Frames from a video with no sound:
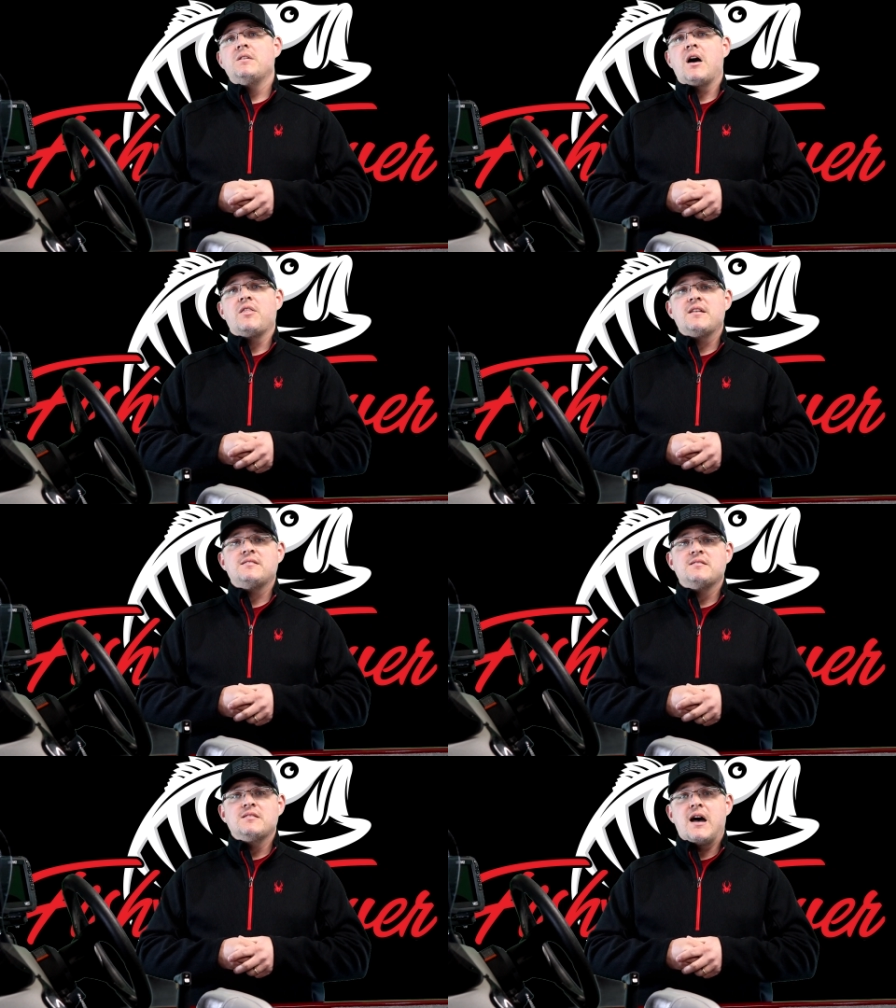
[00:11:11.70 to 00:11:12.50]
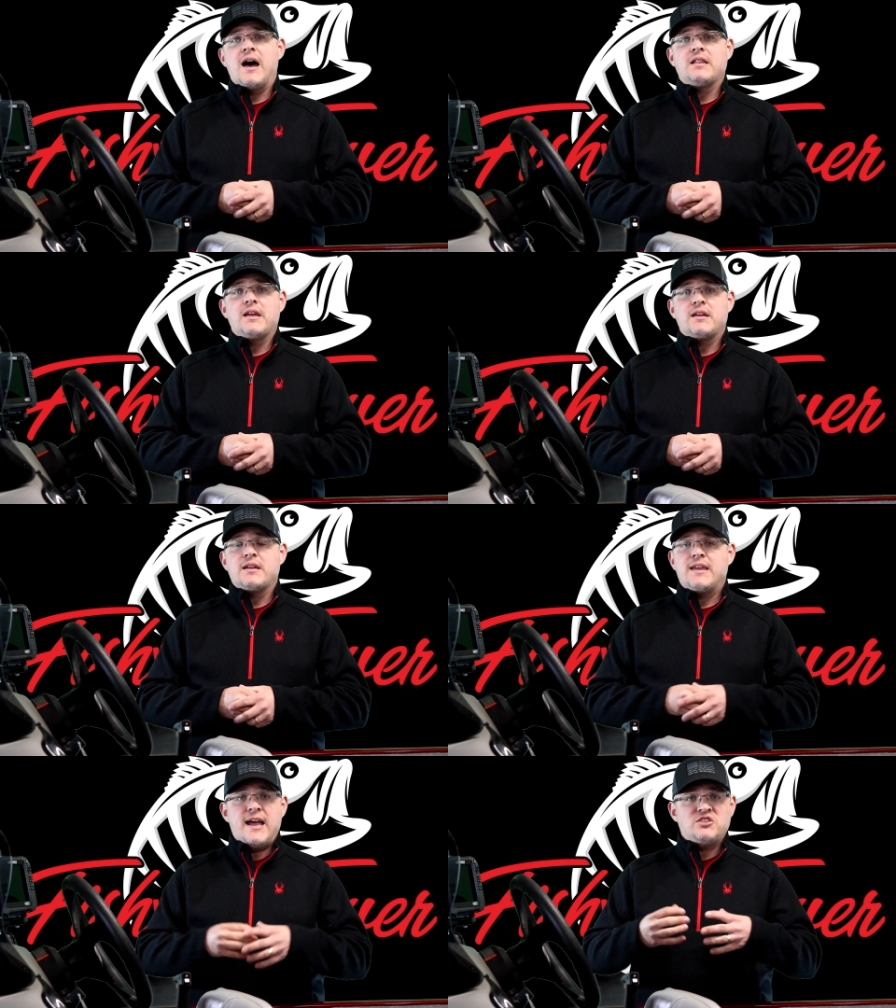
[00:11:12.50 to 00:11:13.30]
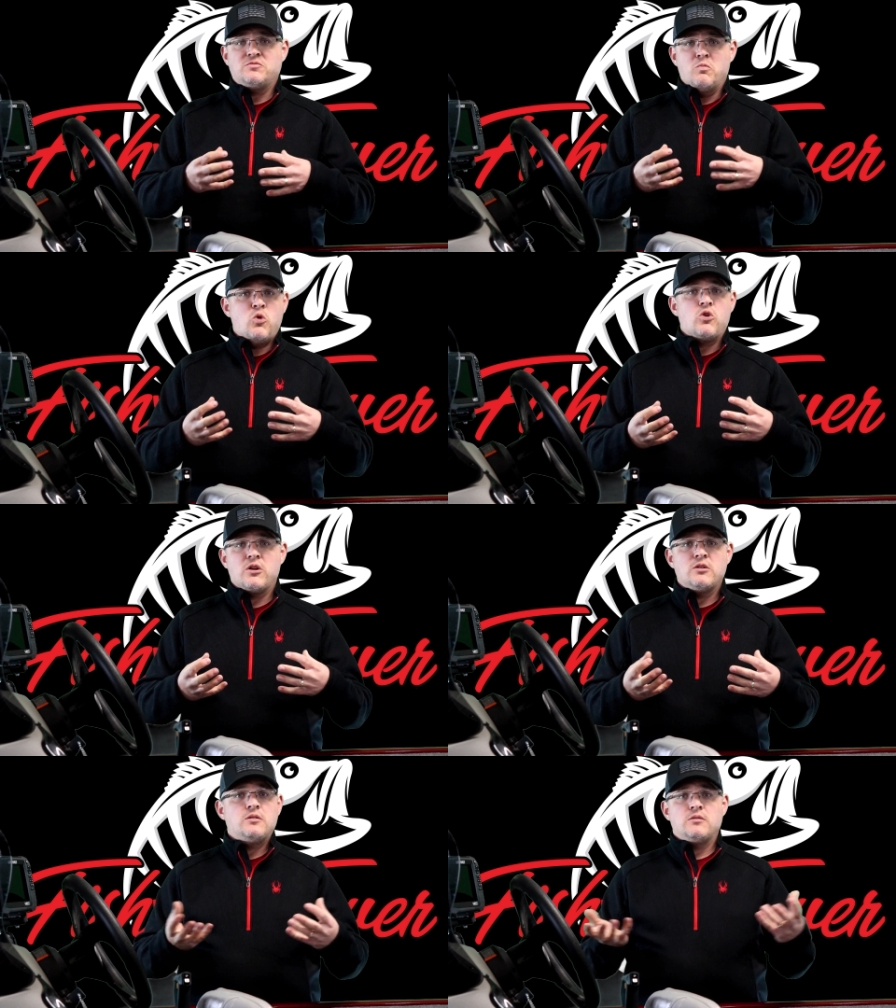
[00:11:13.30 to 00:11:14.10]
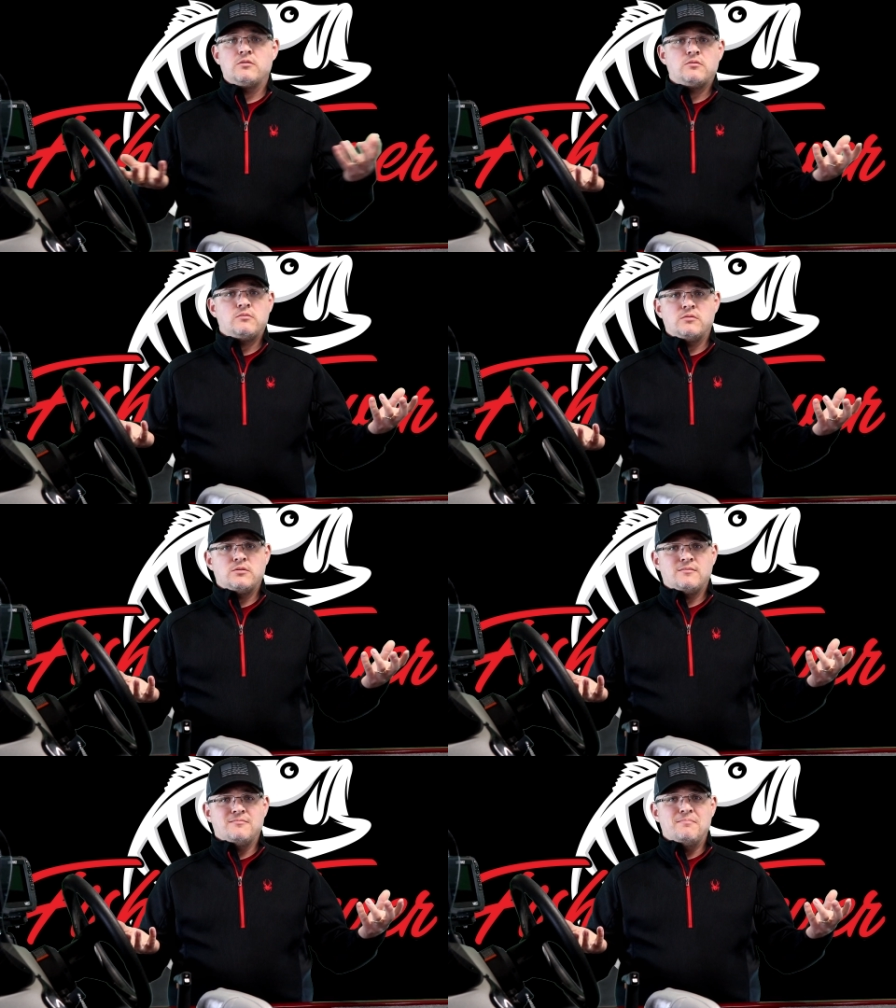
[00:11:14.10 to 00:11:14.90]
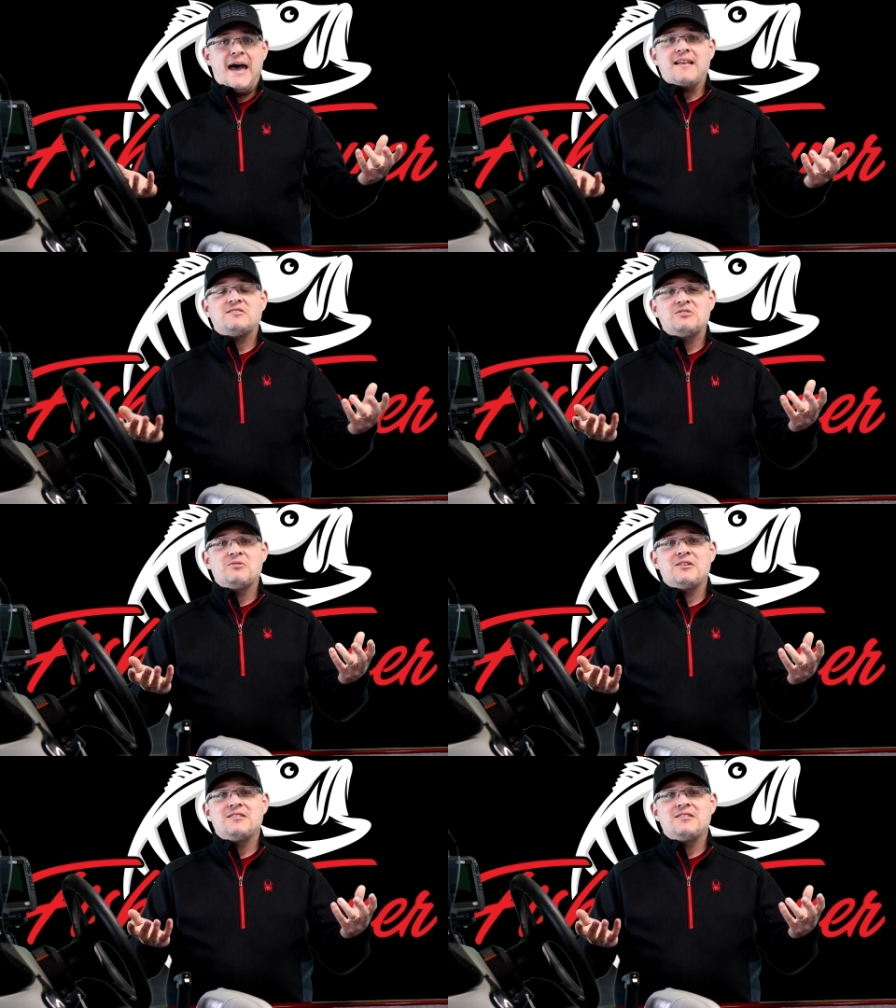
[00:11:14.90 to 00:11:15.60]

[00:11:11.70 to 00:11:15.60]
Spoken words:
Now this is not like a catch more bass lure.